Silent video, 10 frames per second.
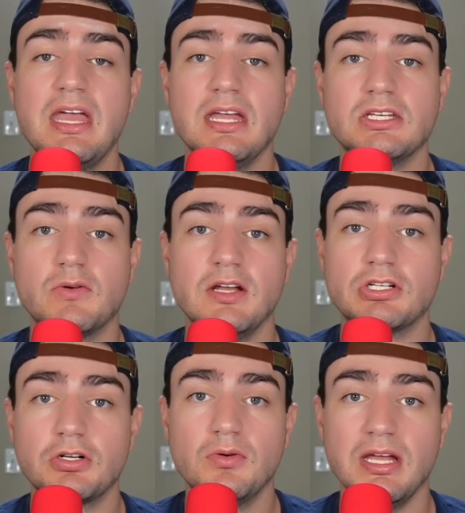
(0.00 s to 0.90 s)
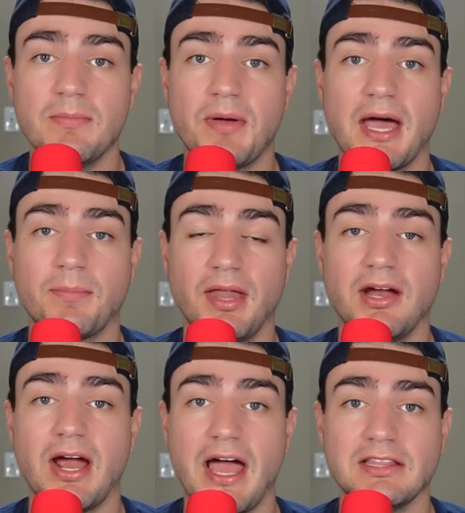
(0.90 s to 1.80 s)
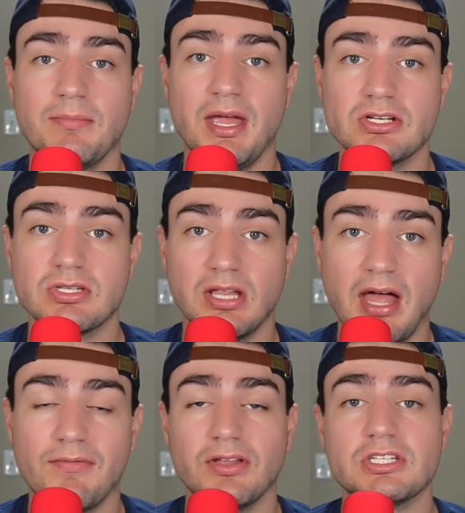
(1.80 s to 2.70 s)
into a true impact player at the major league level.